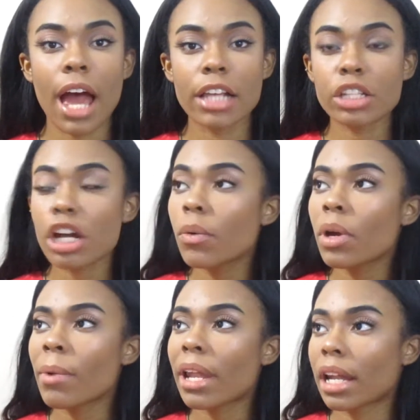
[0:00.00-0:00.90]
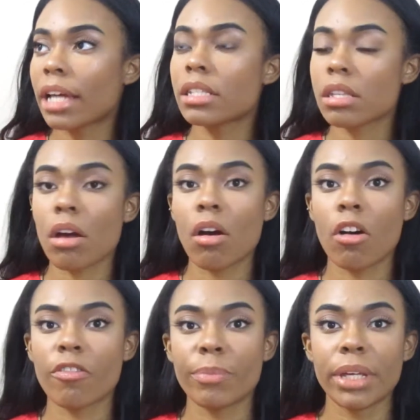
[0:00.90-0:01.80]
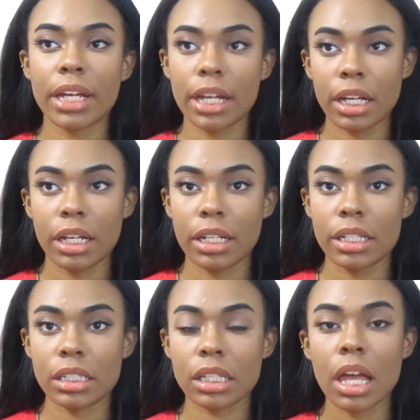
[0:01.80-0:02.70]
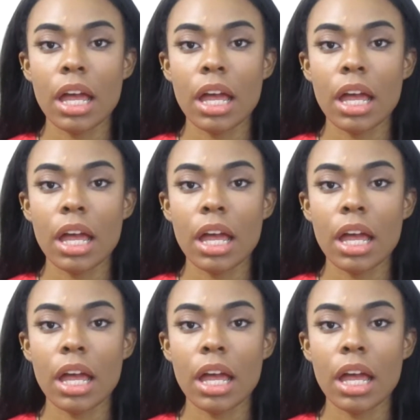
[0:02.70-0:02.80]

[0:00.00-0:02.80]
I turned one of my lights off because